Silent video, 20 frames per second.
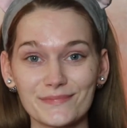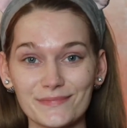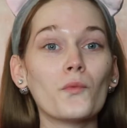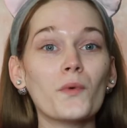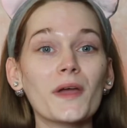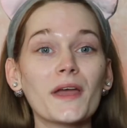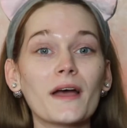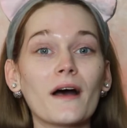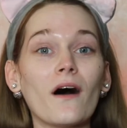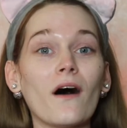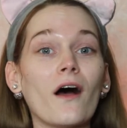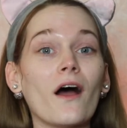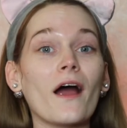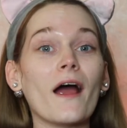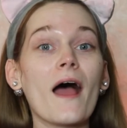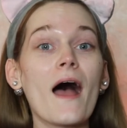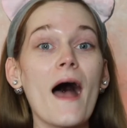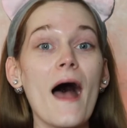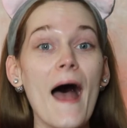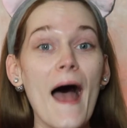We
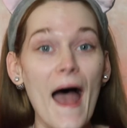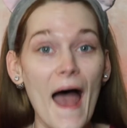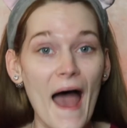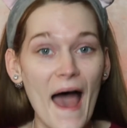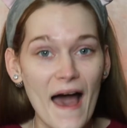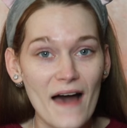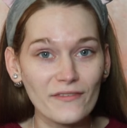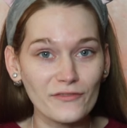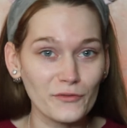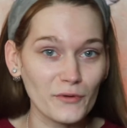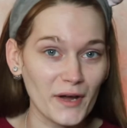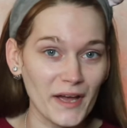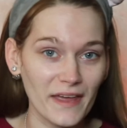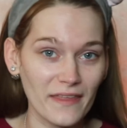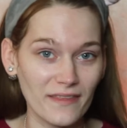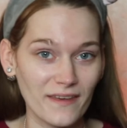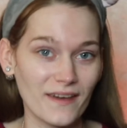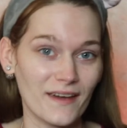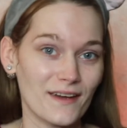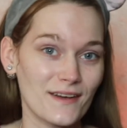are halfway
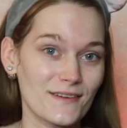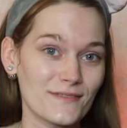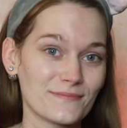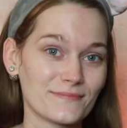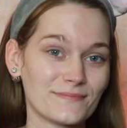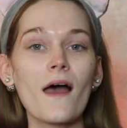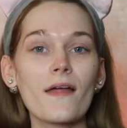there.